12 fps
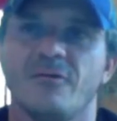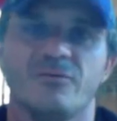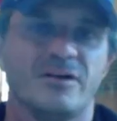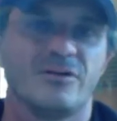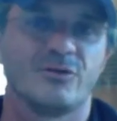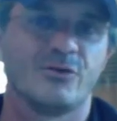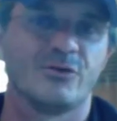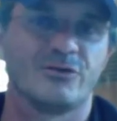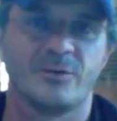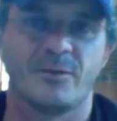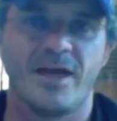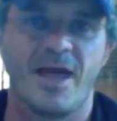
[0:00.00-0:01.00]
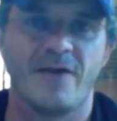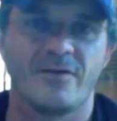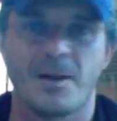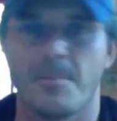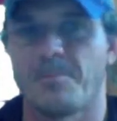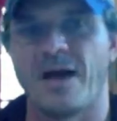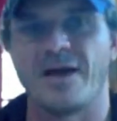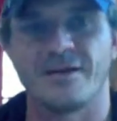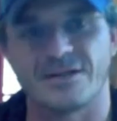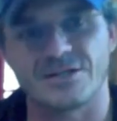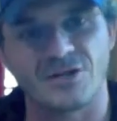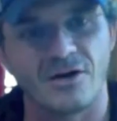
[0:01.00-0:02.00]
resource that we have an
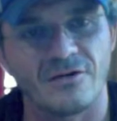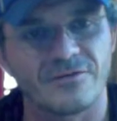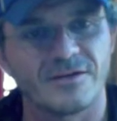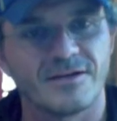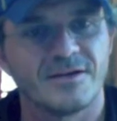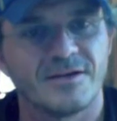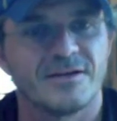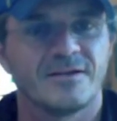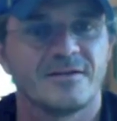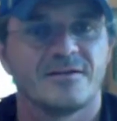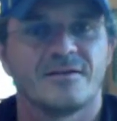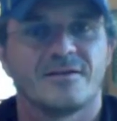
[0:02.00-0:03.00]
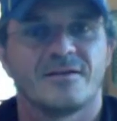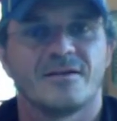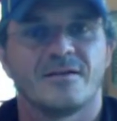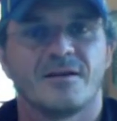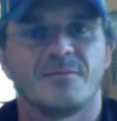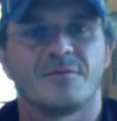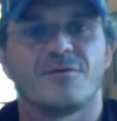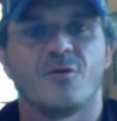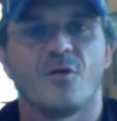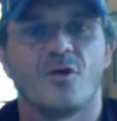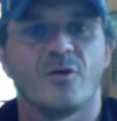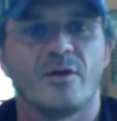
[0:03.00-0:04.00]
abundance of. And number
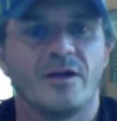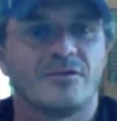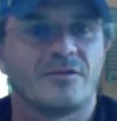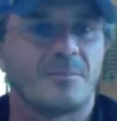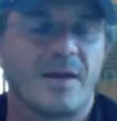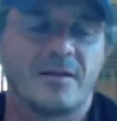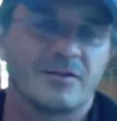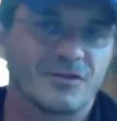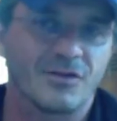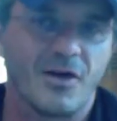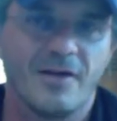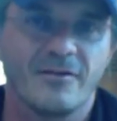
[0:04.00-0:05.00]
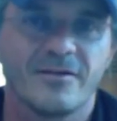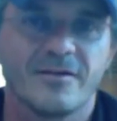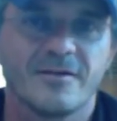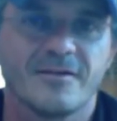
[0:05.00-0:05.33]
four is a balanced life,